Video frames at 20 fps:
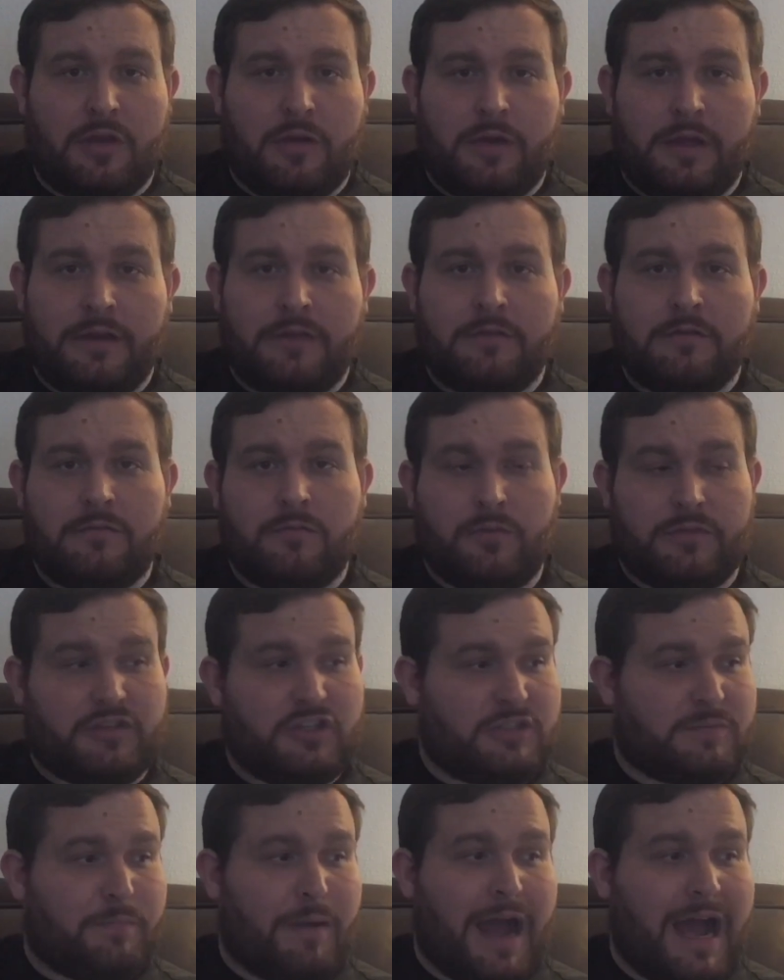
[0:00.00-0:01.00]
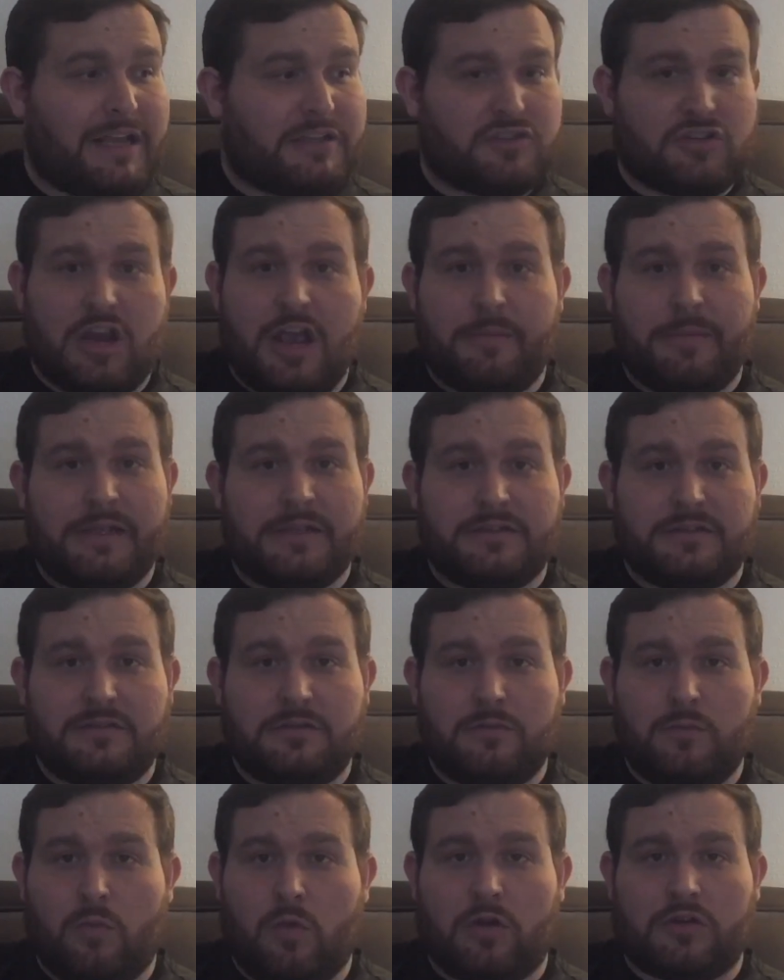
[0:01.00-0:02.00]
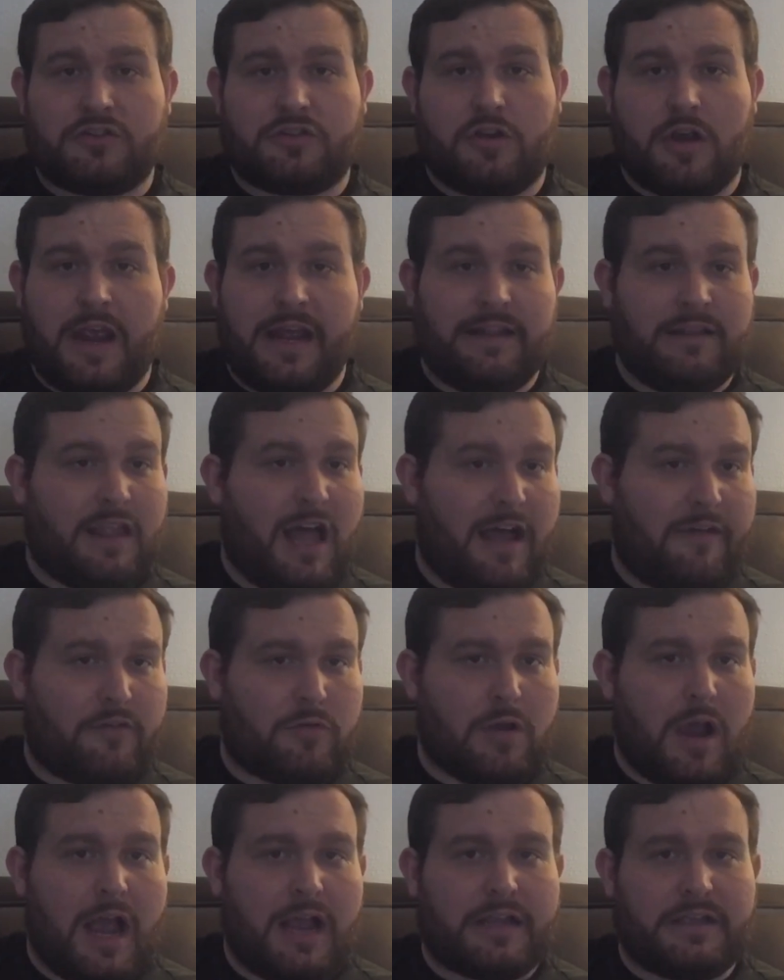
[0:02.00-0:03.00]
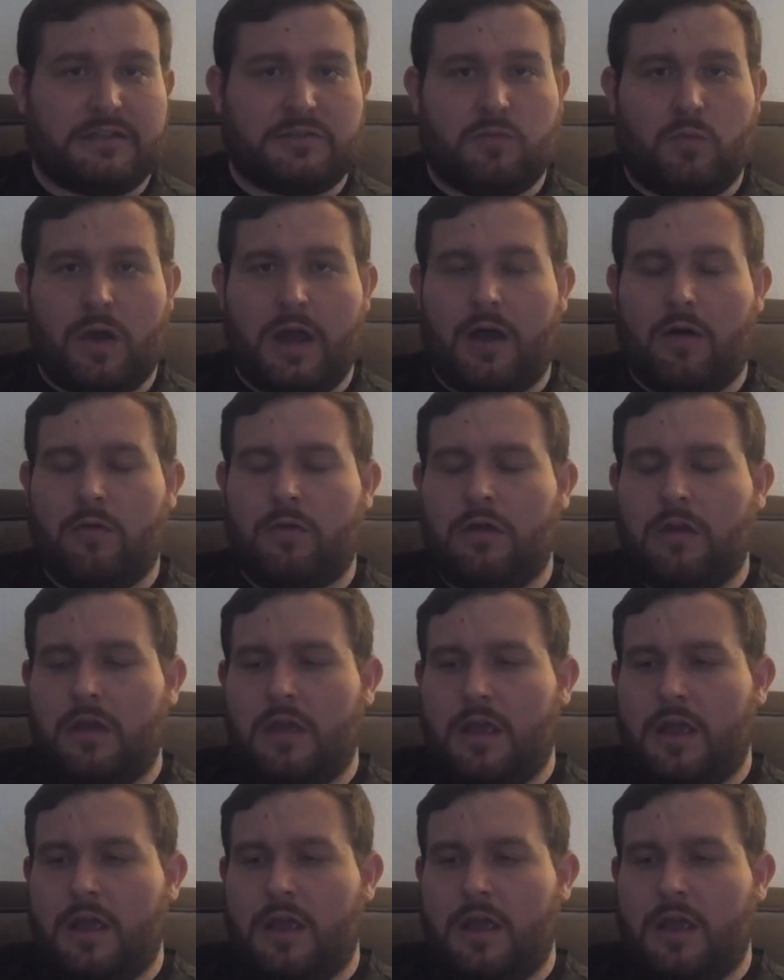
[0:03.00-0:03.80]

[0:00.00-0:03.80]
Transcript: doing with just pot scrubbies. Works great. Lava rock as well.